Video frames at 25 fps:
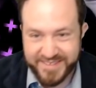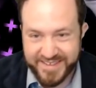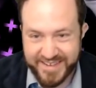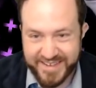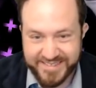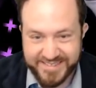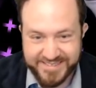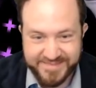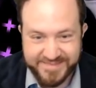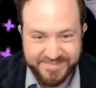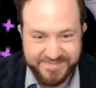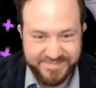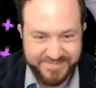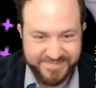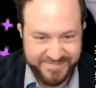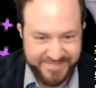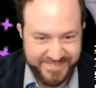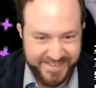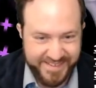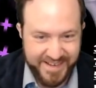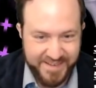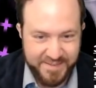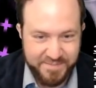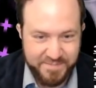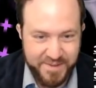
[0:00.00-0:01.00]

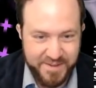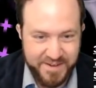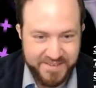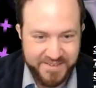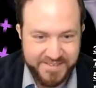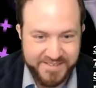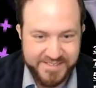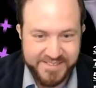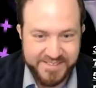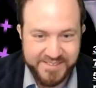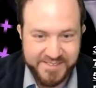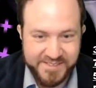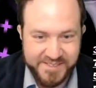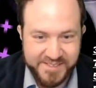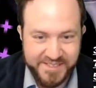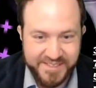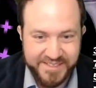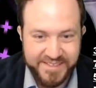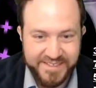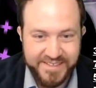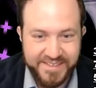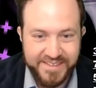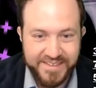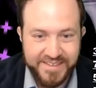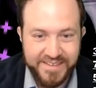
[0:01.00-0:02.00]
got, got Pirates Energy.
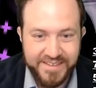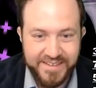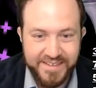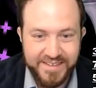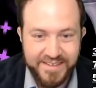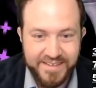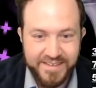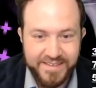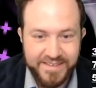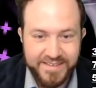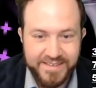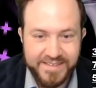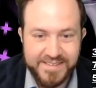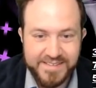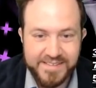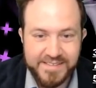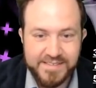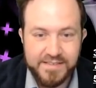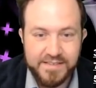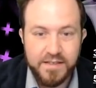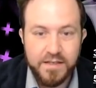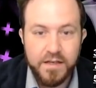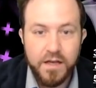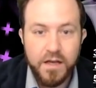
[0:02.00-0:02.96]
And this is...